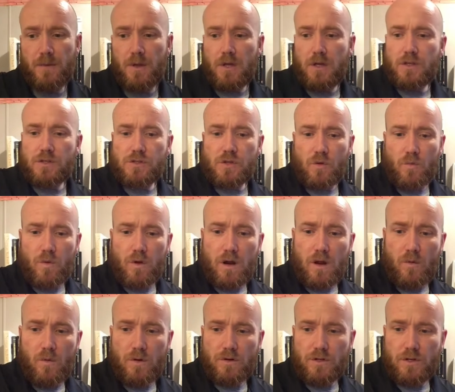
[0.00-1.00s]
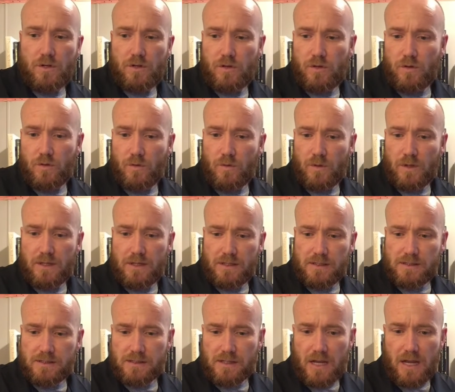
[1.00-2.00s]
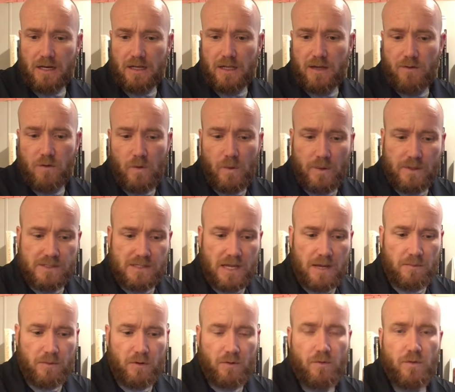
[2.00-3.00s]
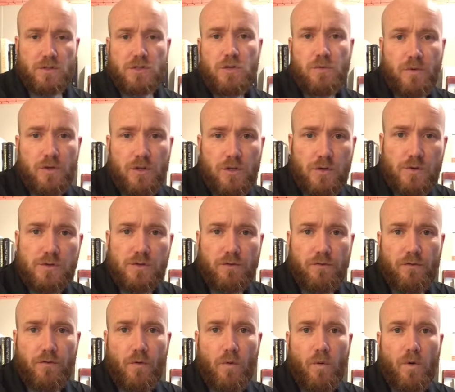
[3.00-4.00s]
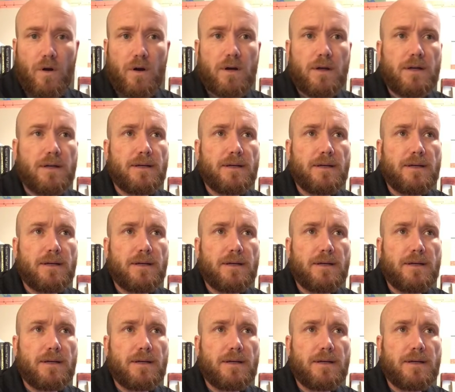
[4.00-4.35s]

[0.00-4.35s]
So what I want to do is kind of give you an example of what you would use it for.